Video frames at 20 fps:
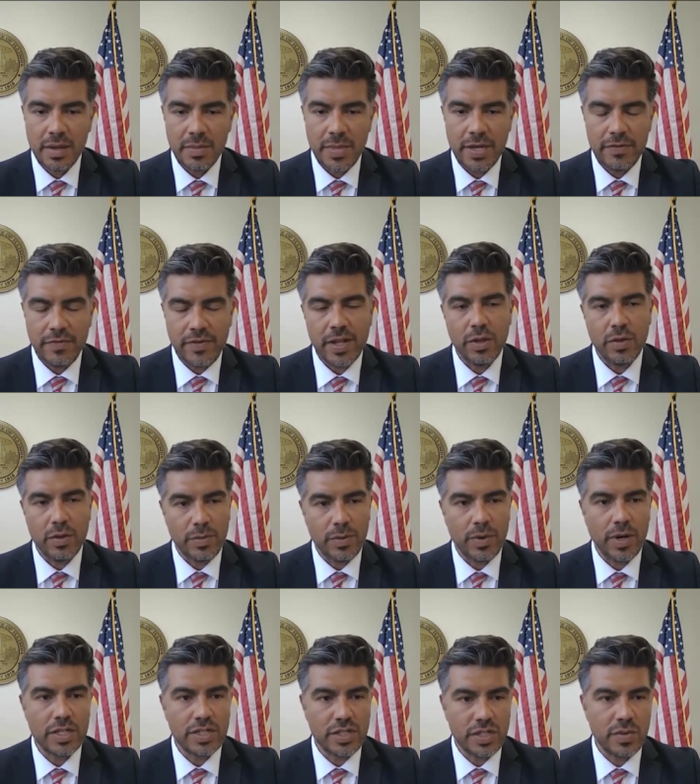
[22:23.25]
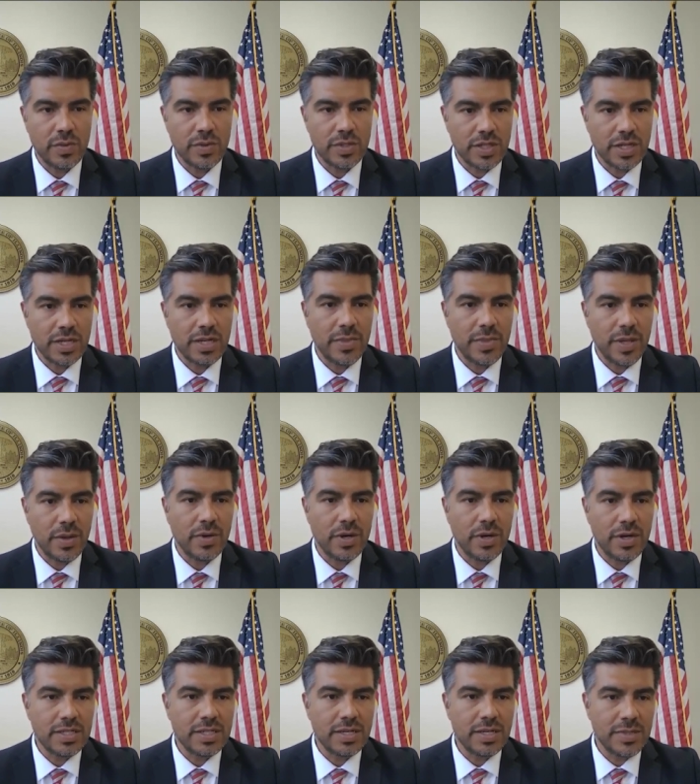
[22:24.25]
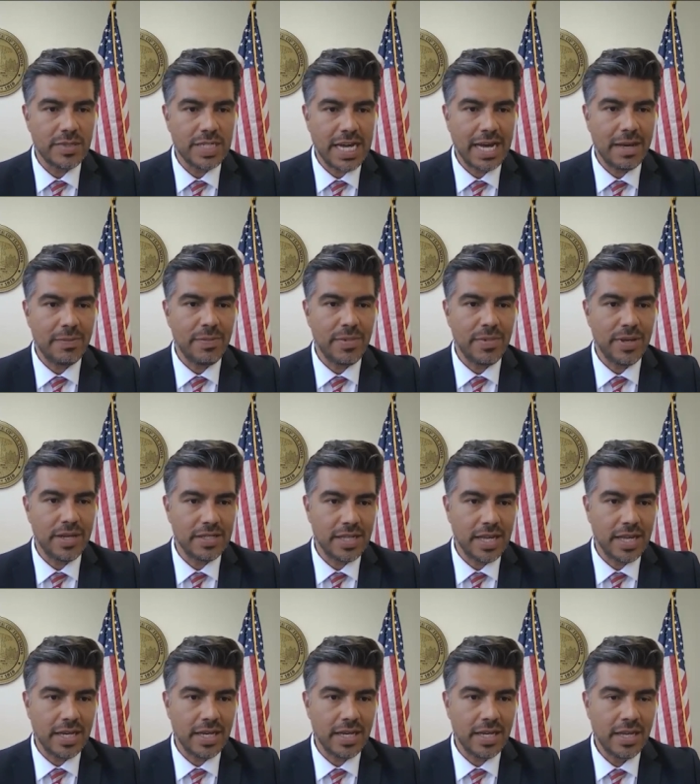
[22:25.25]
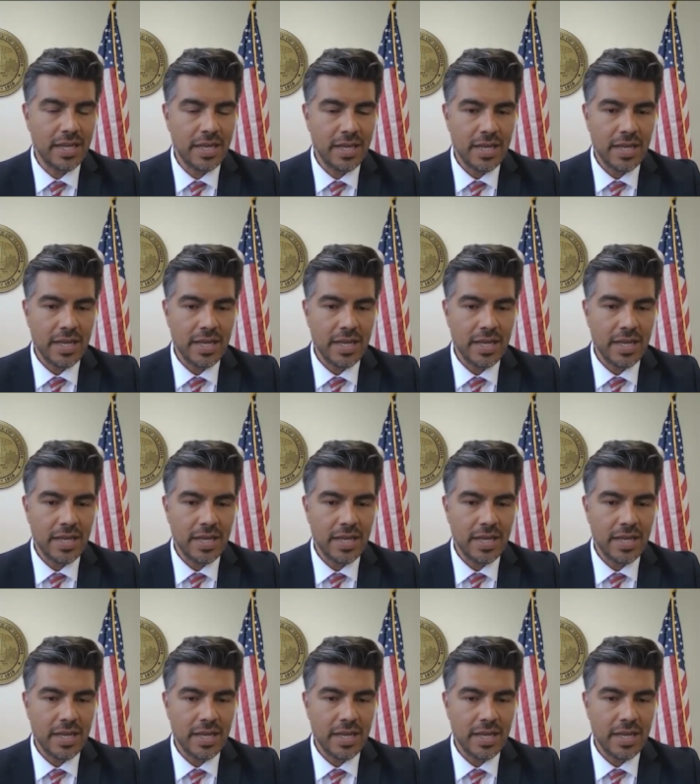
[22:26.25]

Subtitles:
my follow-up question was going to be, what are some topics that